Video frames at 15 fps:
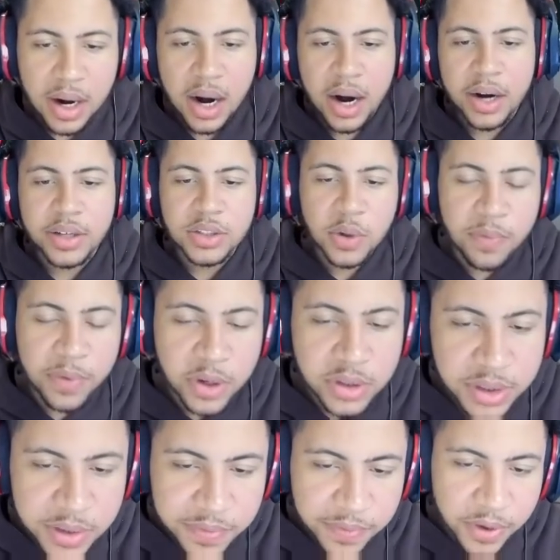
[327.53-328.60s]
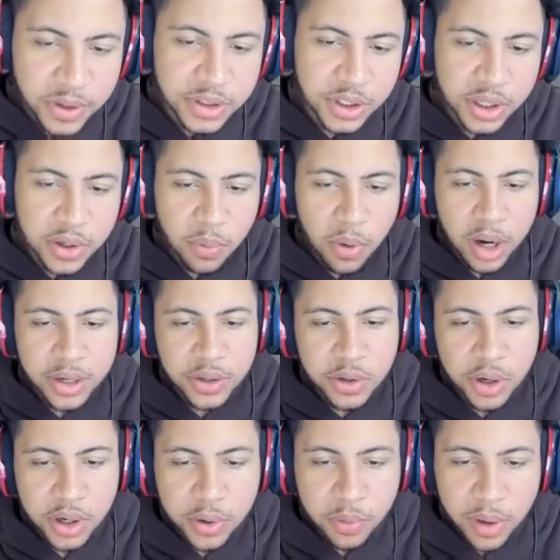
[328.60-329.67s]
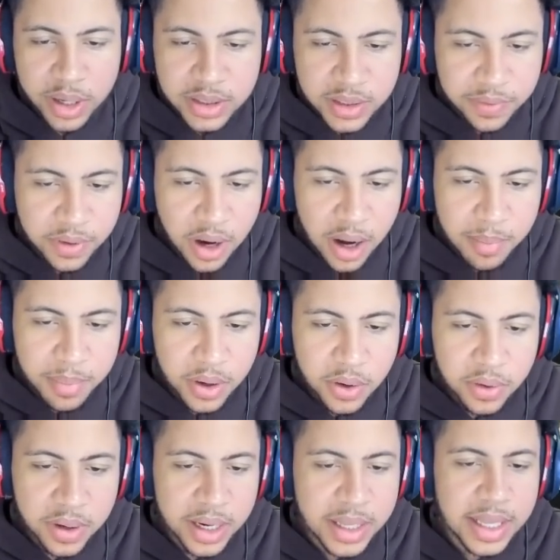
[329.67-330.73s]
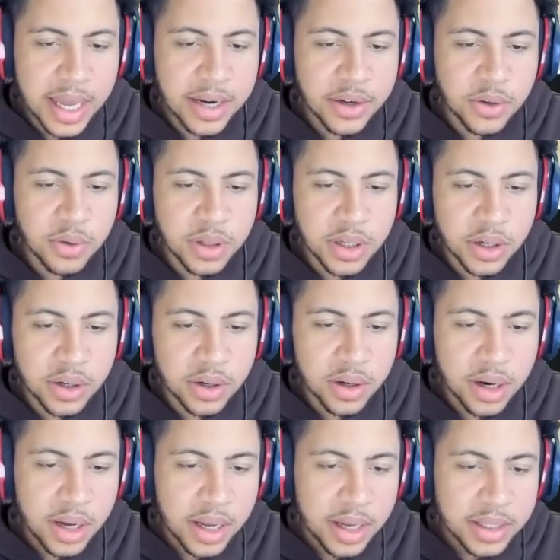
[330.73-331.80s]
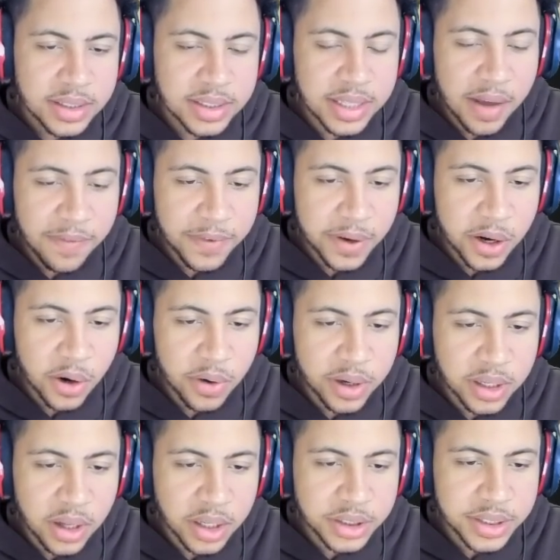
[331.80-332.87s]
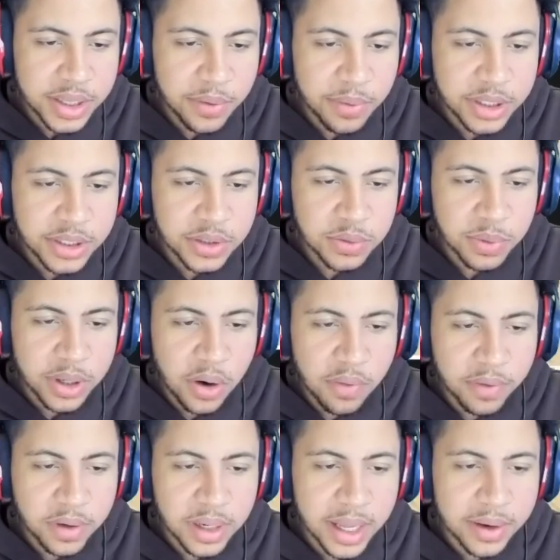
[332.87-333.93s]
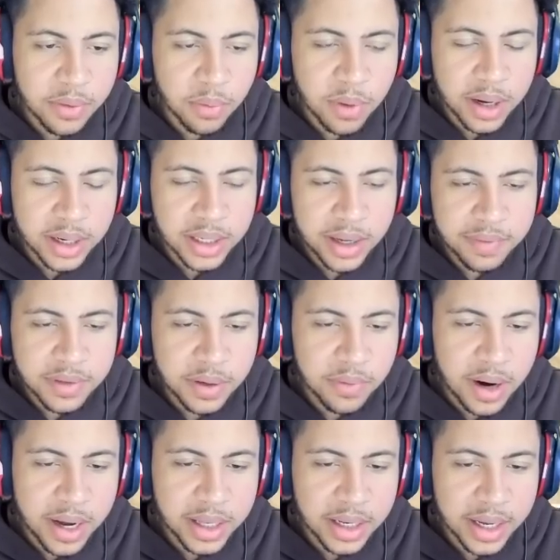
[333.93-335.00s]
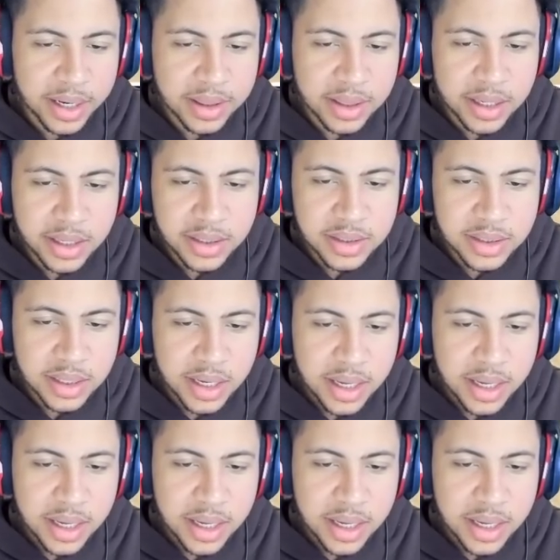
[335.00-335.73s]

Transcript: All right, so first thing first, you're gonna wanna do your aggressive combo and then do your Steph Curry launch that we just went over, like running left and right like this.